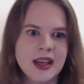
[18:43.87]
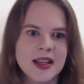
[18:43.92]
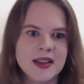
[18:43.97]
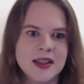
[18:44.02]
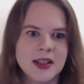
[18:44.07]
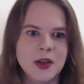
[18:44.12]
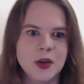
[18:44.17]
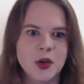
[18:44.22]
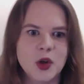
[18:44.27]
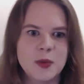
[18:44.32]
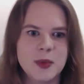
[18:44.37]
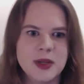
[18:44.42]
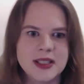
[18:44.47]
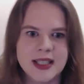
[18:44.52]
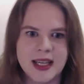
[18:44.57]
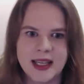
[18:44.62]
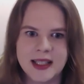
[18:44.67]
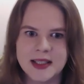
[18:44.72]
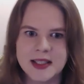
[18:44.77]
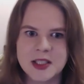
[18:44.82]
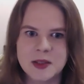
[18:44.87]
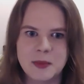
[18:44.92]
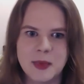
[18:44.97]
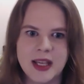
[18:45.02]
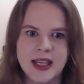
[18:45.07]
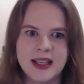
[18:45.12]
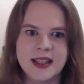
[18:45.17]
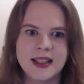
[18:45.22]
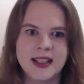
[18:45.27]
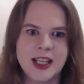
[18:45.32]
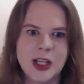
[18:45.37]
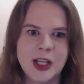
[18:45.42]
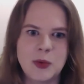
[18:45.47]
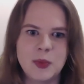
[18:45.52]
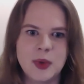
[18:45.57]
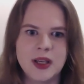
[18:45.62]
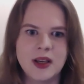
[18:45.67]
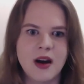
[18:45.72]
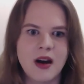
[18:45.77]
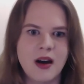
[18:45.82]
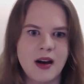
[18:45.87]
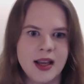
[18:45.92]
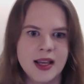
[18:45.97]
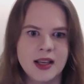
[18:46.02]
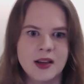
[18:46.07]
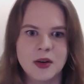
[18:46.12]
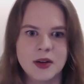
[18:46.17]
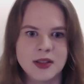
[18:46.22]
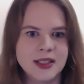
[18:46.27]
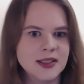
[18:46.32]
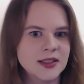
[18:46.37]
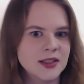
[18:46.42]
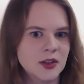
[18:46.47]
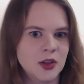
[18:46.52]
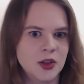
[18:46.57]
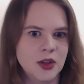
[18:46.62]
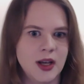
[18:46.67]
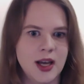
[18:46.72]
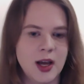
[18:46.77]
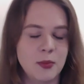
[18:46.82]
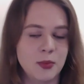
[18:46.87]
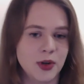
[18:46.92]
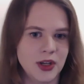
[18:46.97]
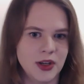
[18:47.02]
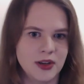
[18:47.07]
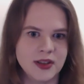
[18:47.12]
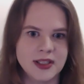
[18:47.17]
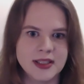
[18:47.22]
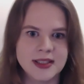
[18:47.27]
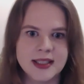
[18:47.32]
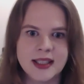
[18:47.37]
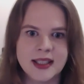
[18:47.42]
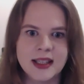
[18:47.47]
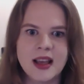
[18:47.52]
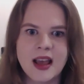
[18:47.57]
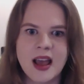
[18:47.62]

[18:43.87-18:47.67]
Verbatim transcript: The core maintainers make keeping an eye on it a priority,